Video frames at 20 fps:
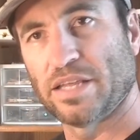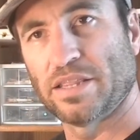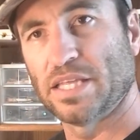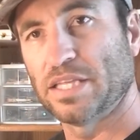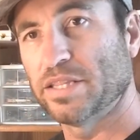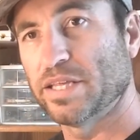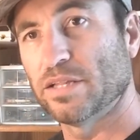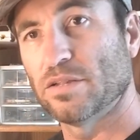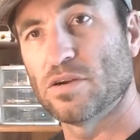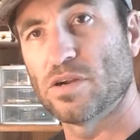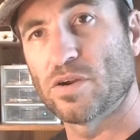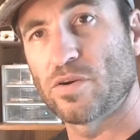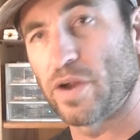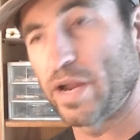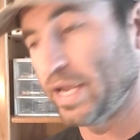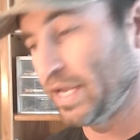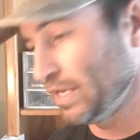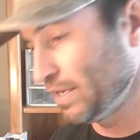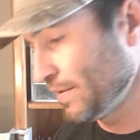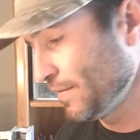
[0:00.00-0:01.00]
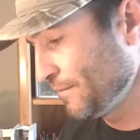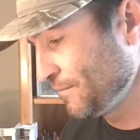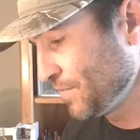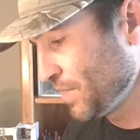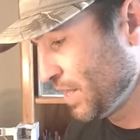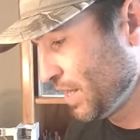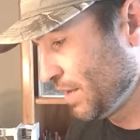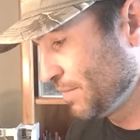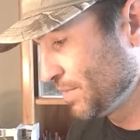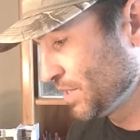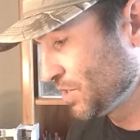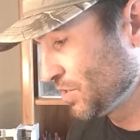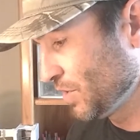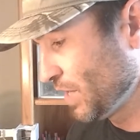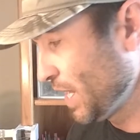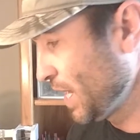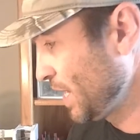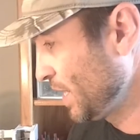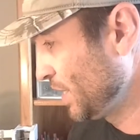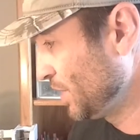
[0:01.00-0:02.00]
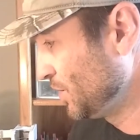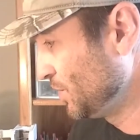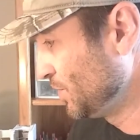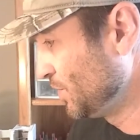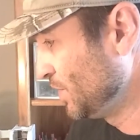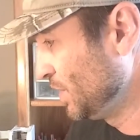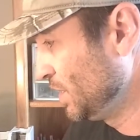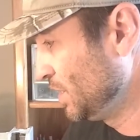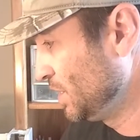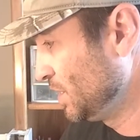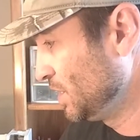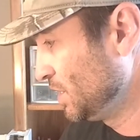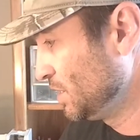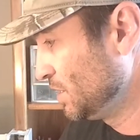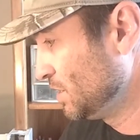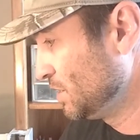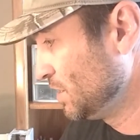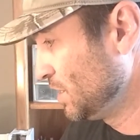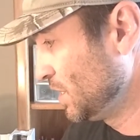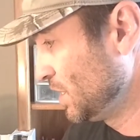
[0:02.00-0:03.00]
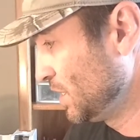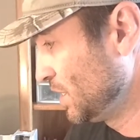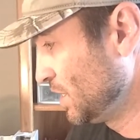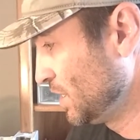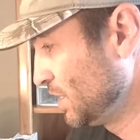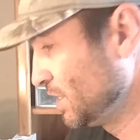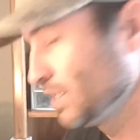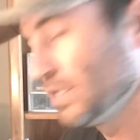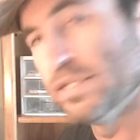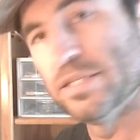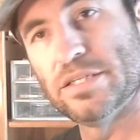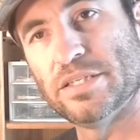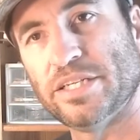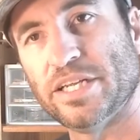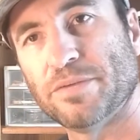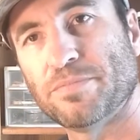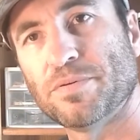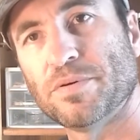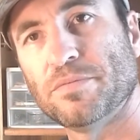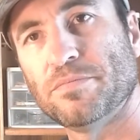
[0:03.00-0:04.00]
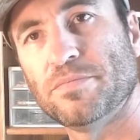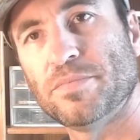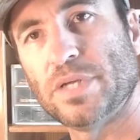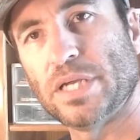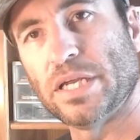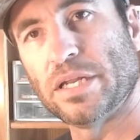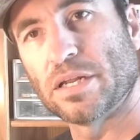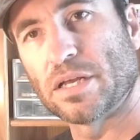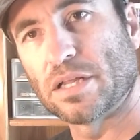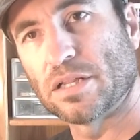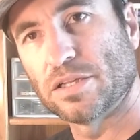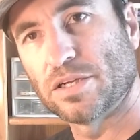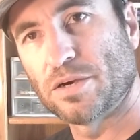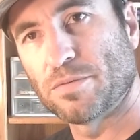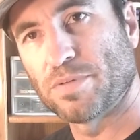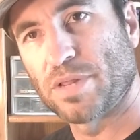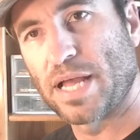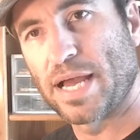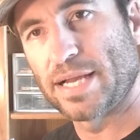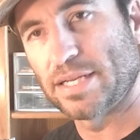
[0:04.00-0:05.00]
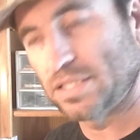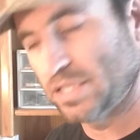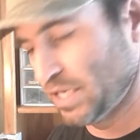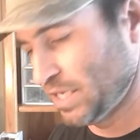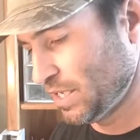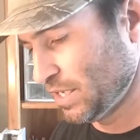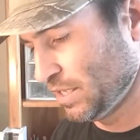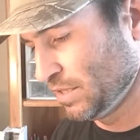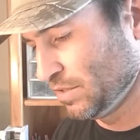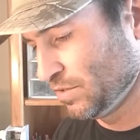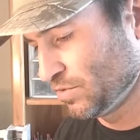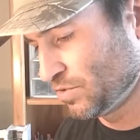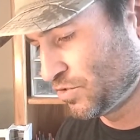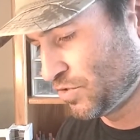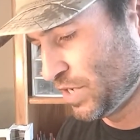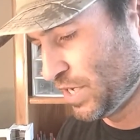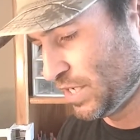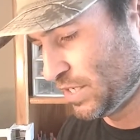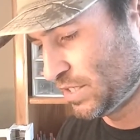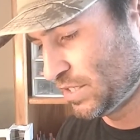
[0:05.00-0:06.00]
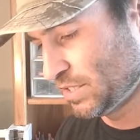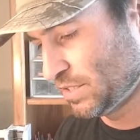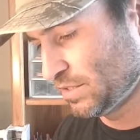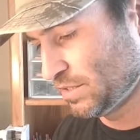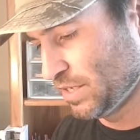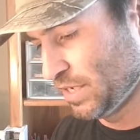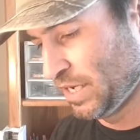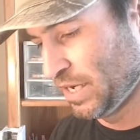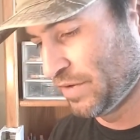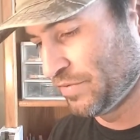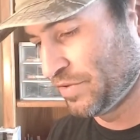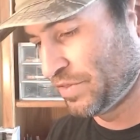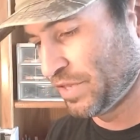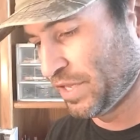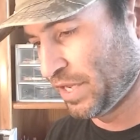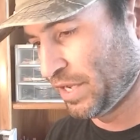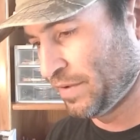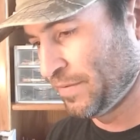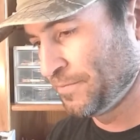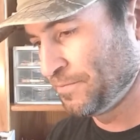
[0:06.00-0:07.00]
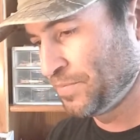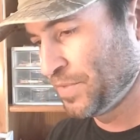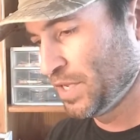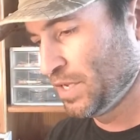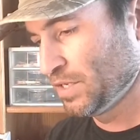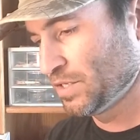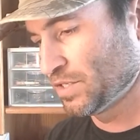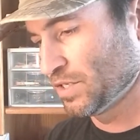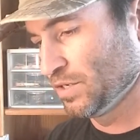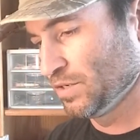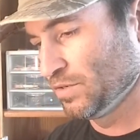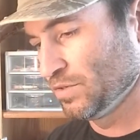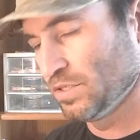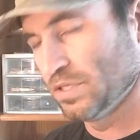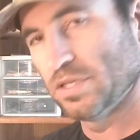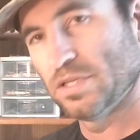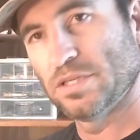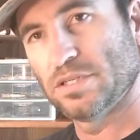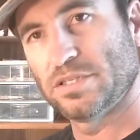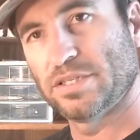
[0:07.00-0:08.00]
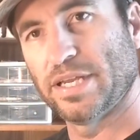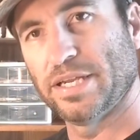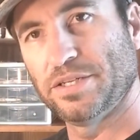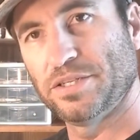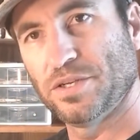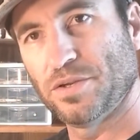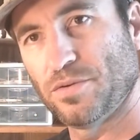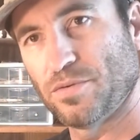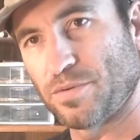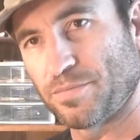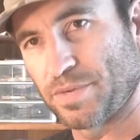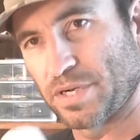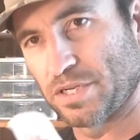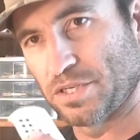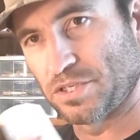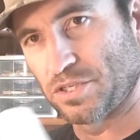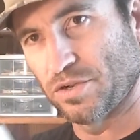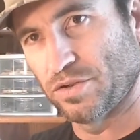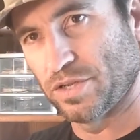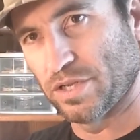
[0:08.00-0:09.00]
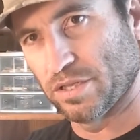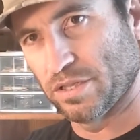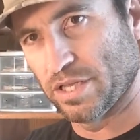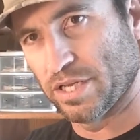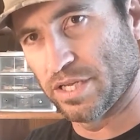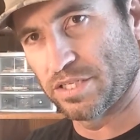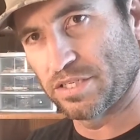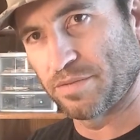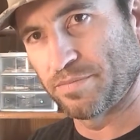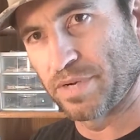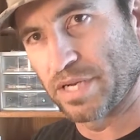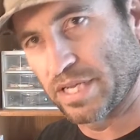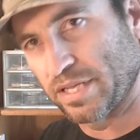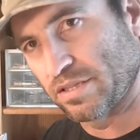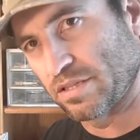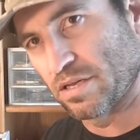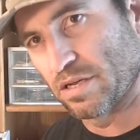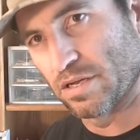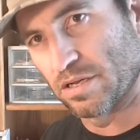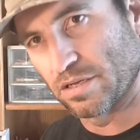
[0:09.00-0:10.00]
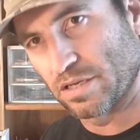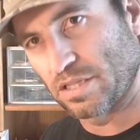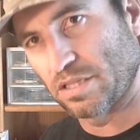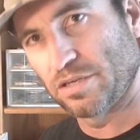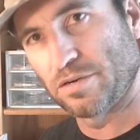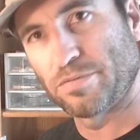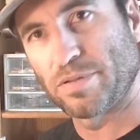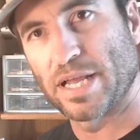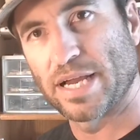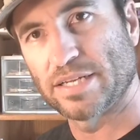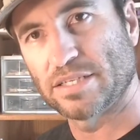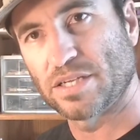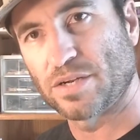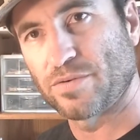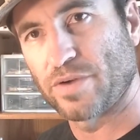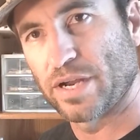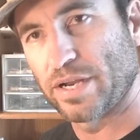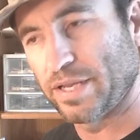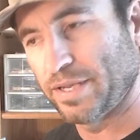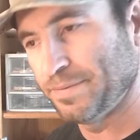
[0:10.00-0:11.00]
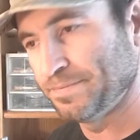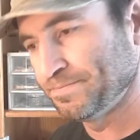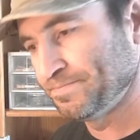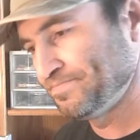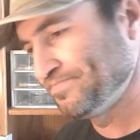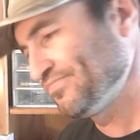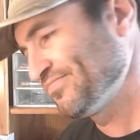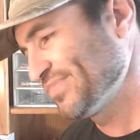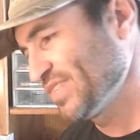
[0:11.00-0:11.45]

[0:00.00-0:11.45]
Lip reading: I think they look great. I'm going to show you how to dip them in the clear plastic and little tricks and everything. So stay tuned. I'm going to show you this. I'm going to get the clear plastic ready.